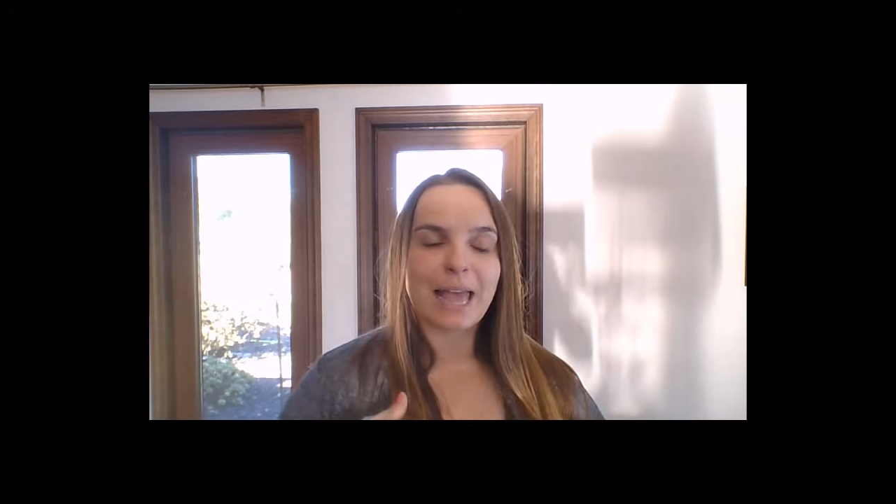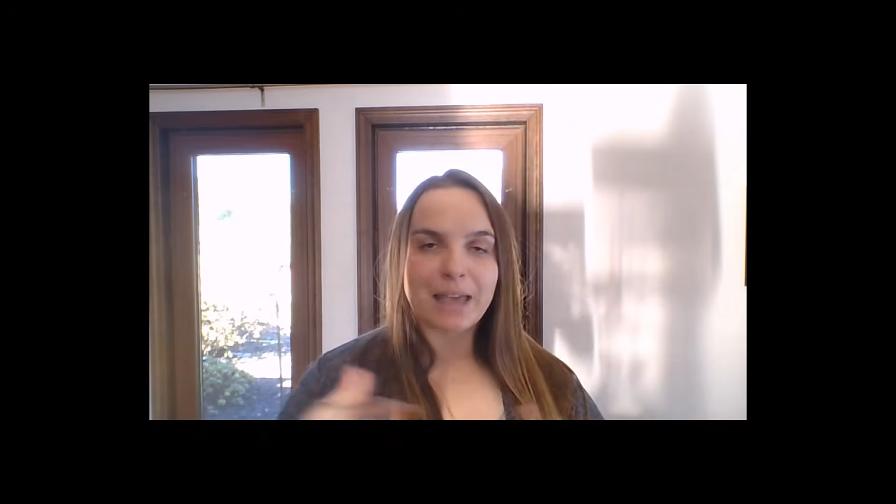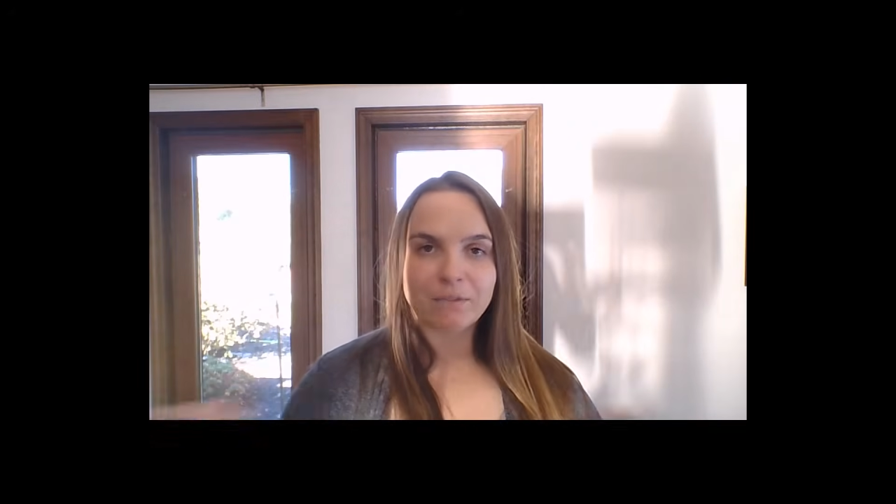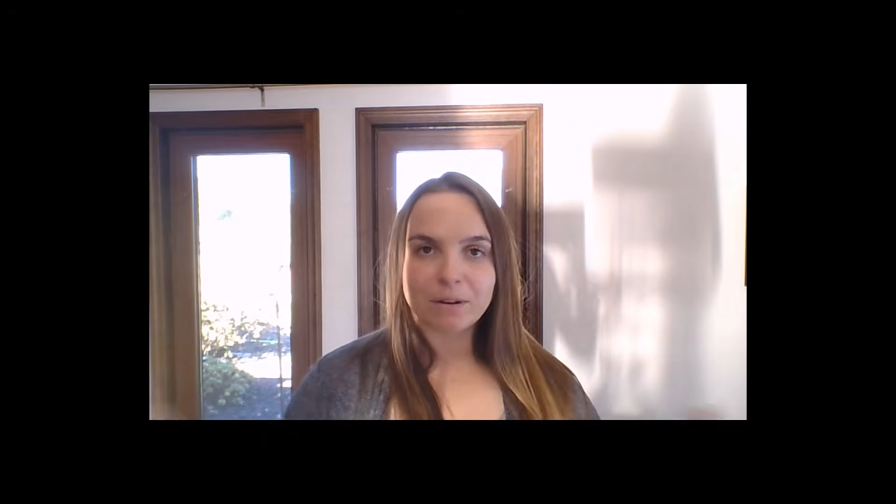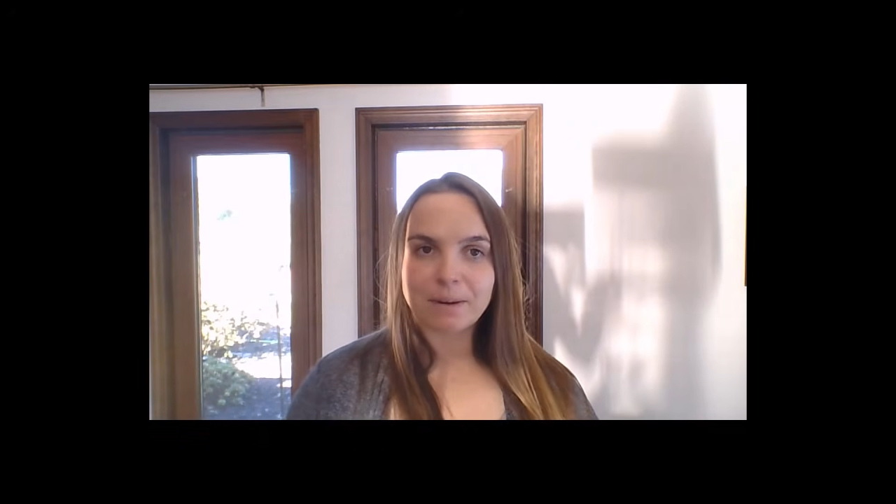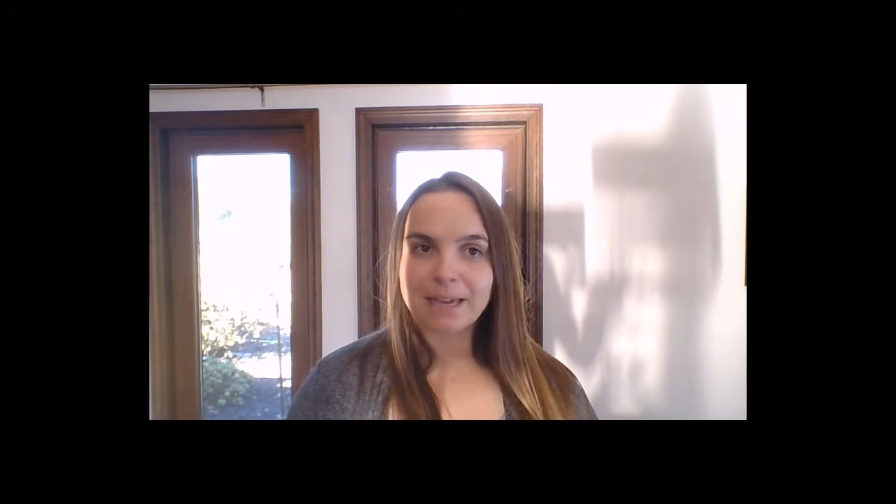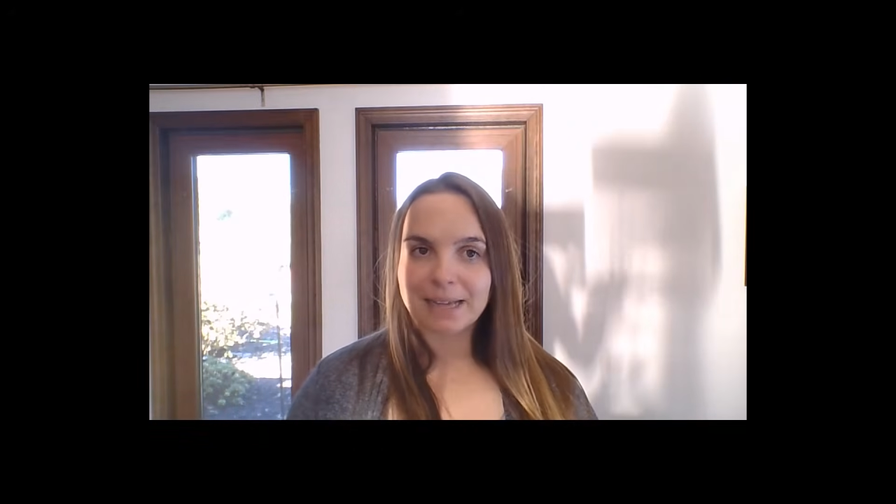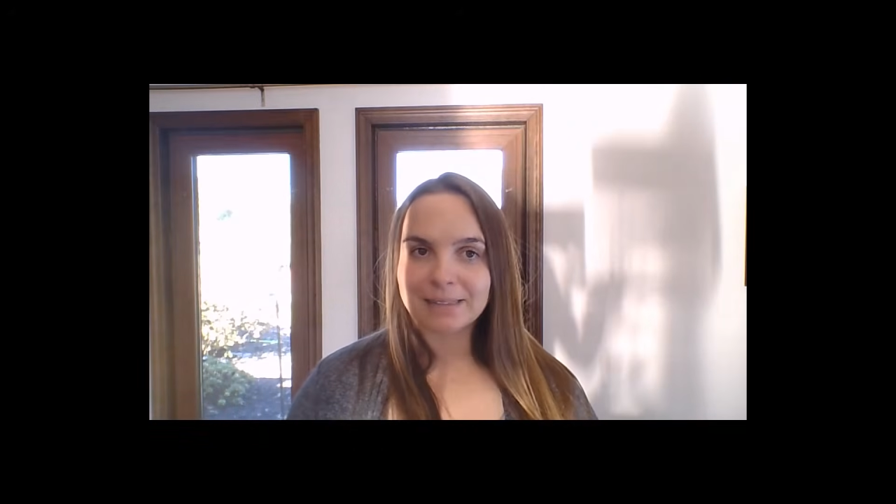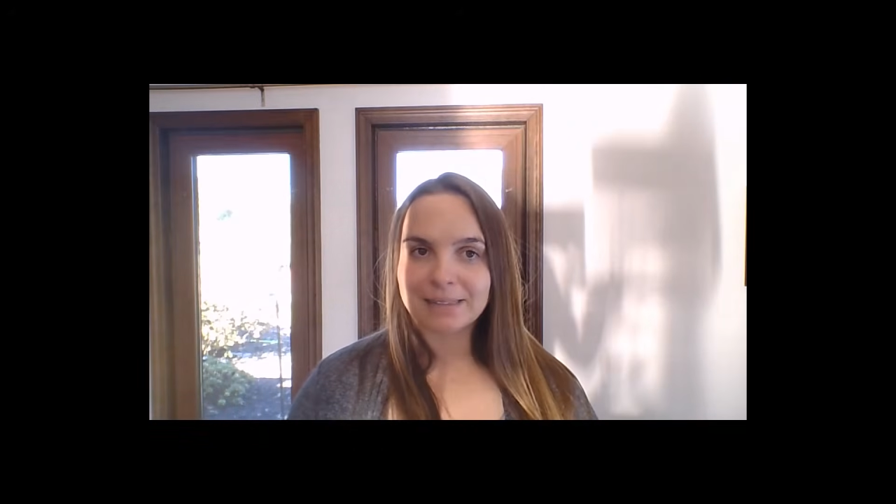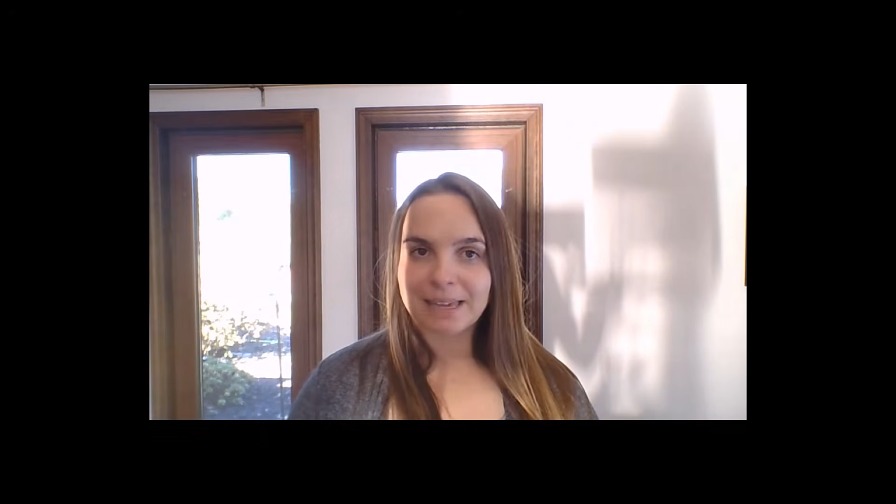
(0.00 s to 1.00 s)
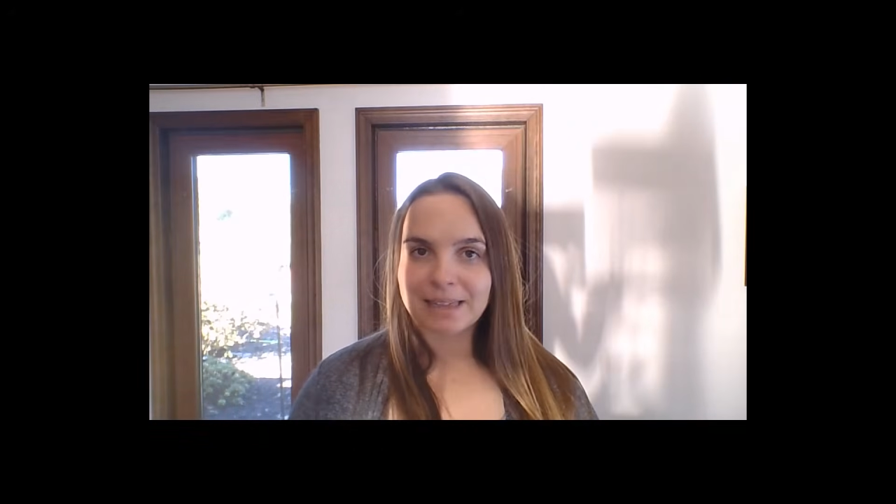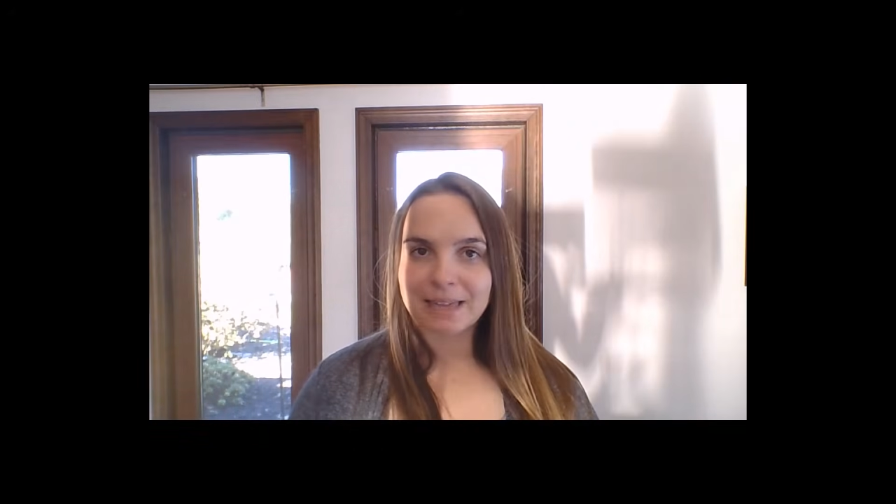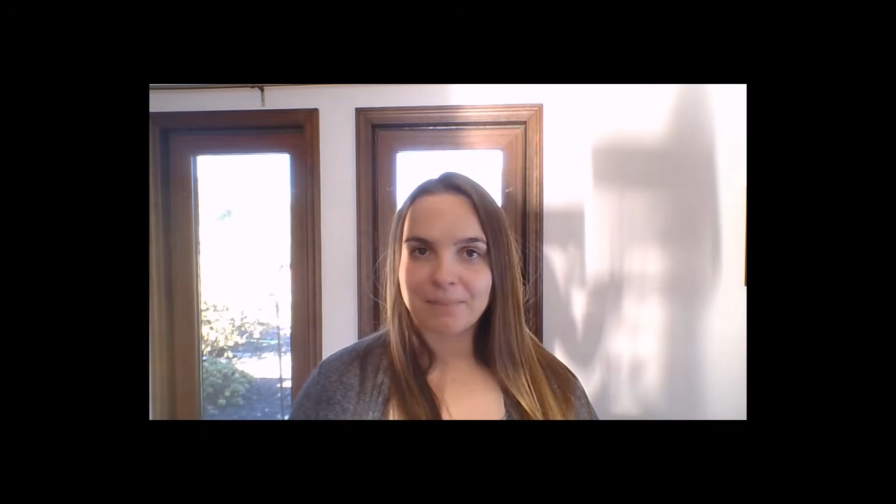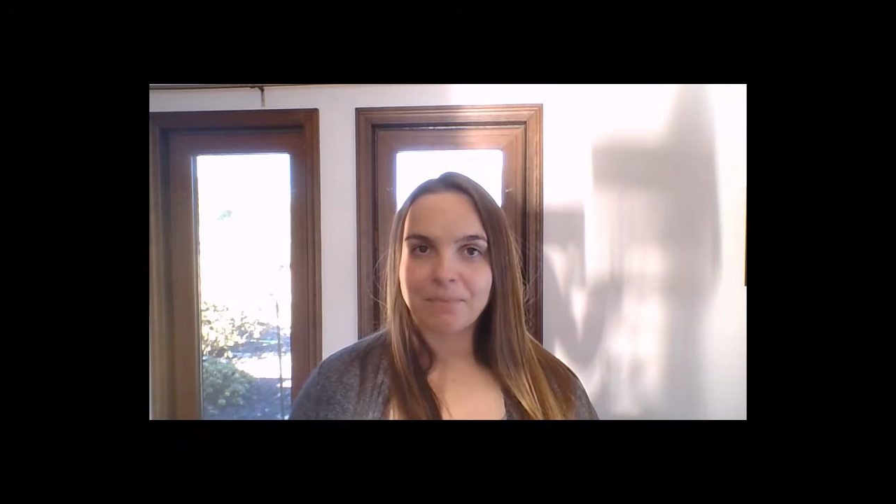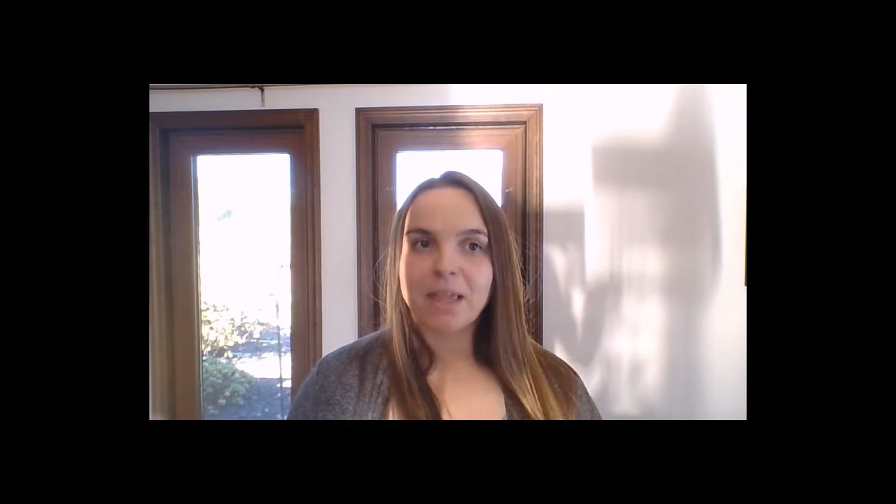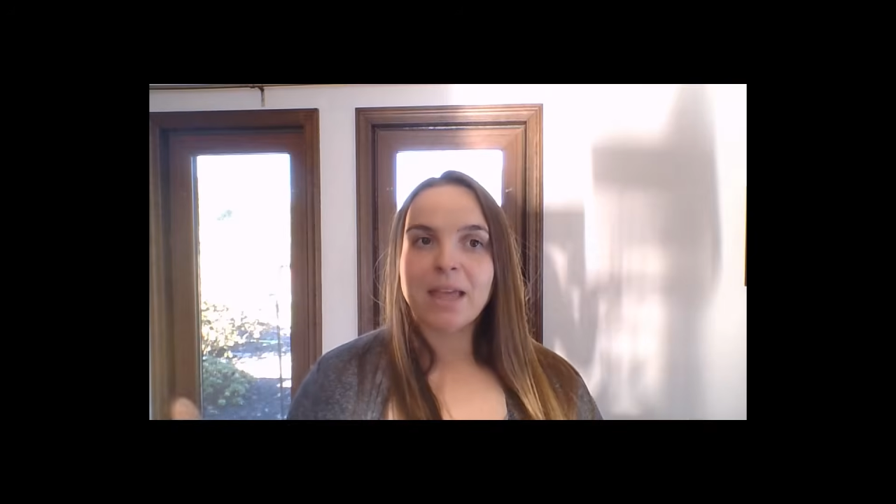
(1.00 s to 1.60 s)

everybody has to take them,